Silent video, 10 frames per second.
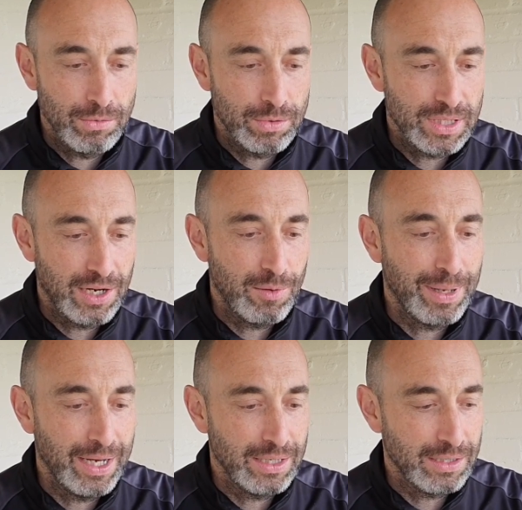Sarah
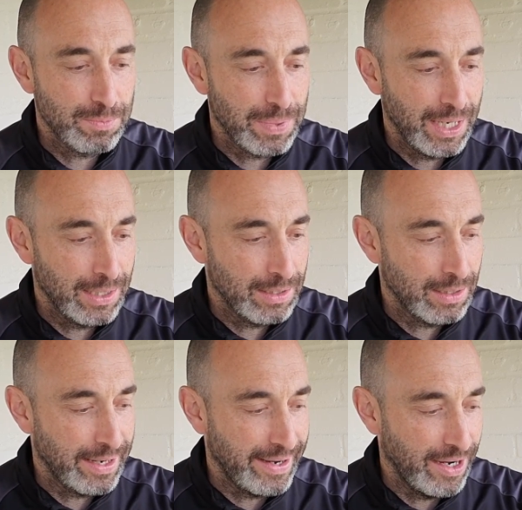Payne's
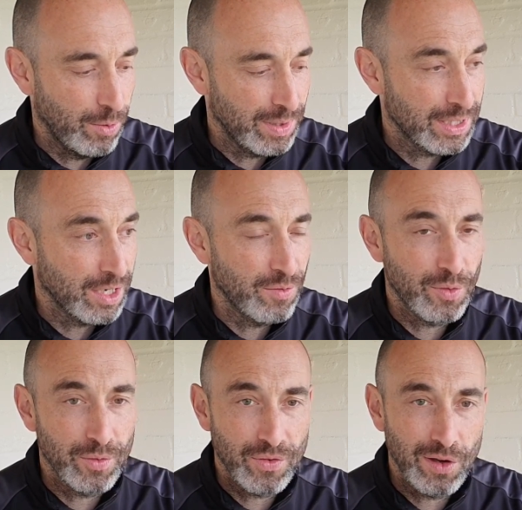been helping
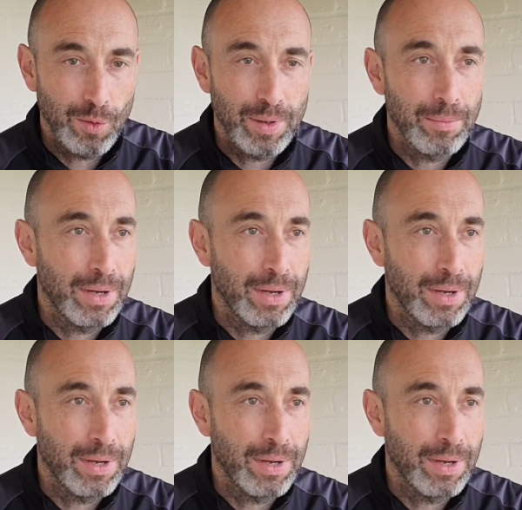Sophie with a little bit.